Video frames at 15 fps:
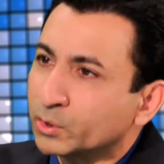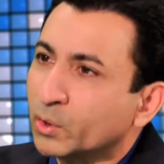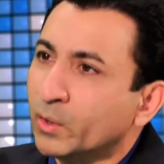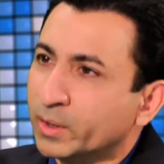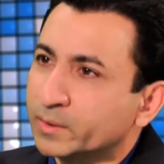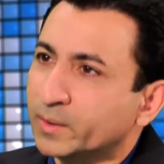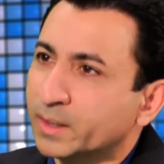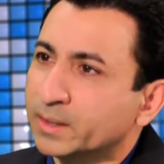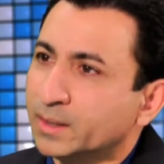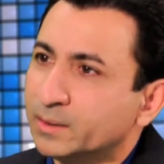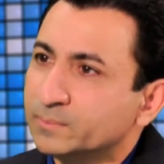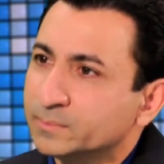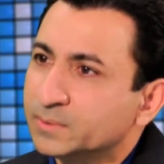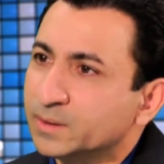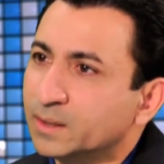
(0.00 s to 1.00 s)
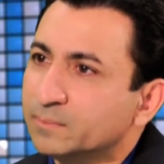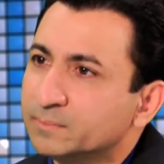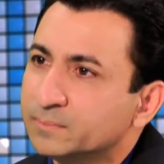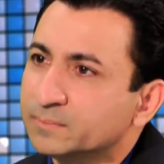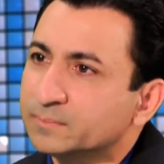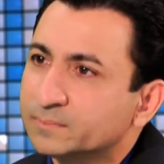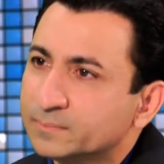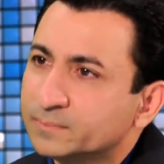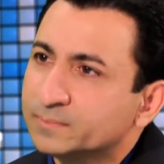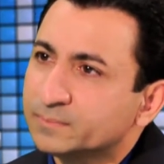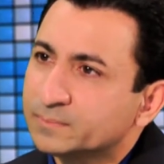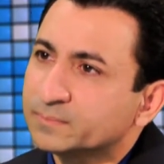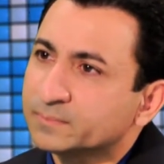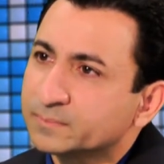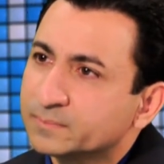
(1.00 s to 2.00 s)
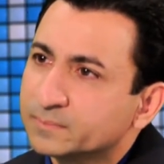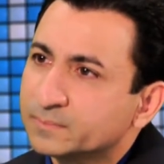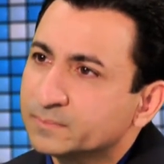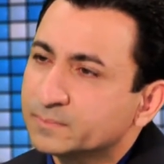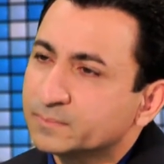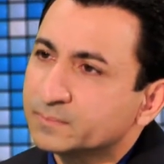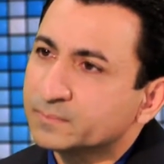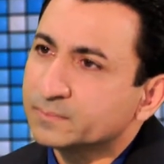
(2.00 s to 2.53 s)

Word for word: deal right with now. that. Yeah. We, we've been, New Mexico